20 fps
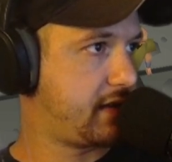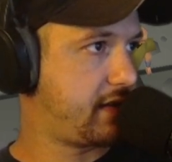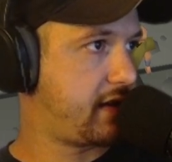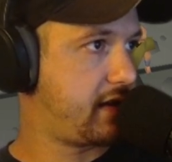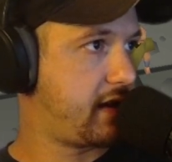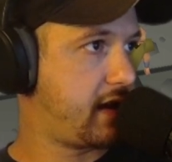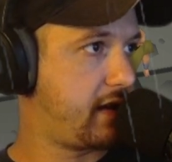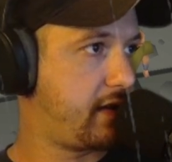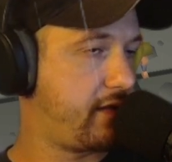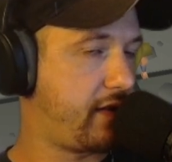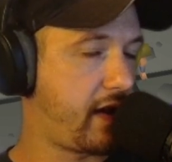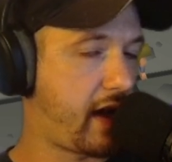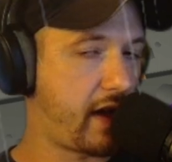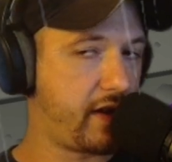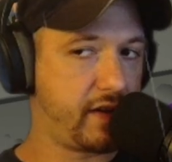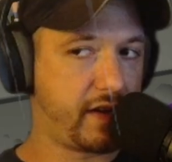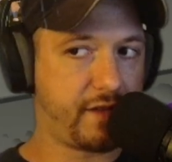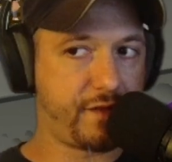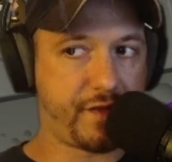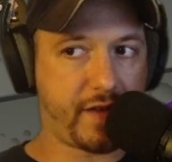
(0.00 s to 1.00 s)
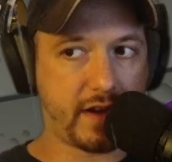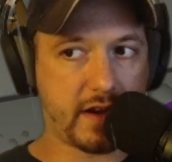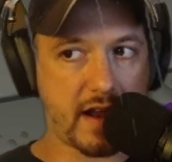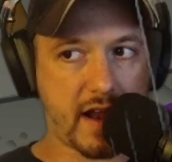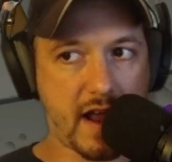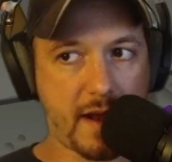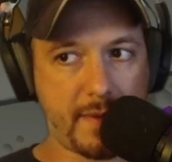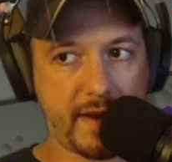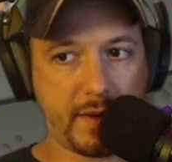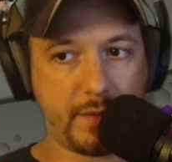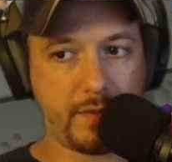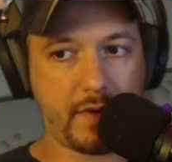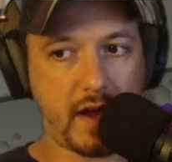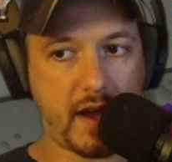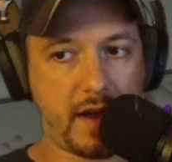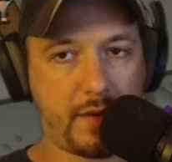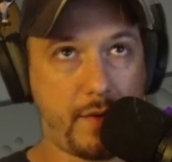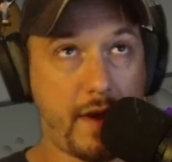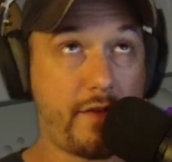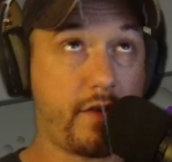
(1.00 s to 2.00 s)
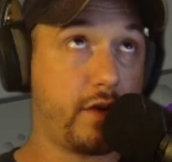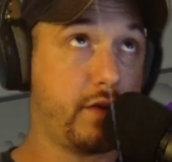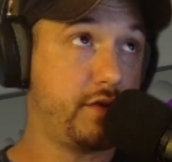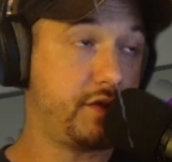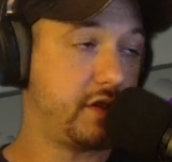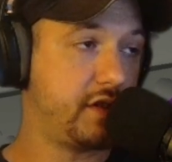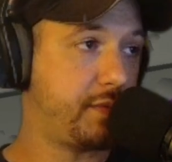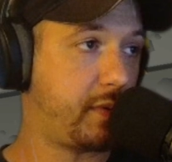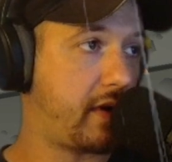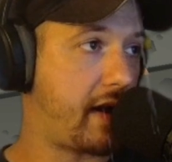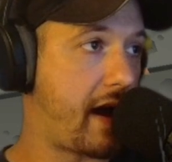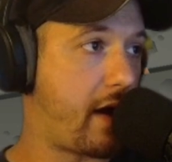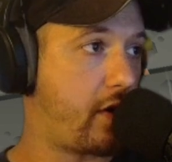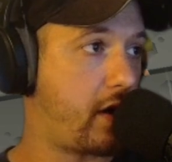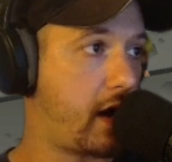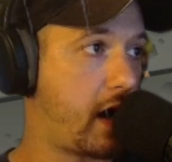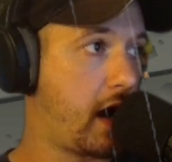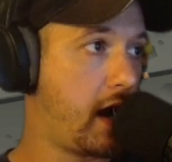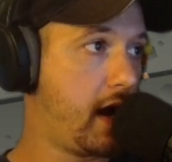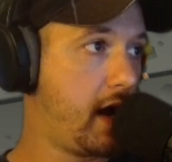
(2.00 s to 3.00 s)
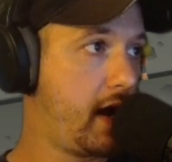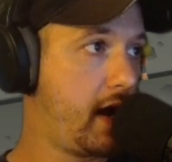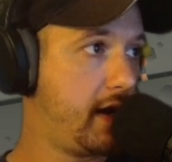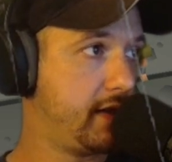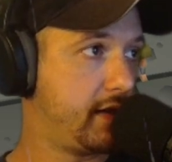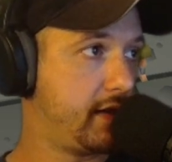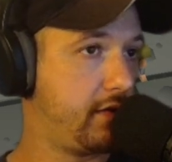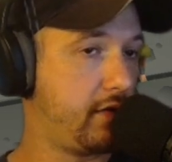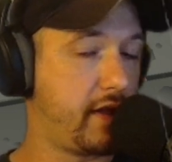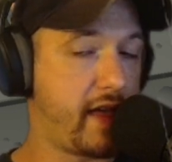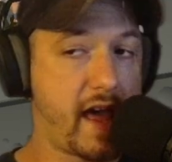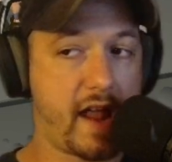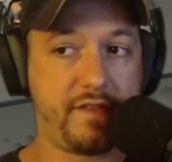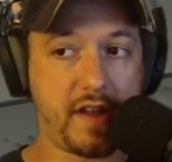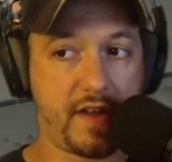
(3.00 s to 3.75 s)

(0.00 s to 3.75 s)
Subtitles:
So that how you can figure out how many revolutions per hour to do that.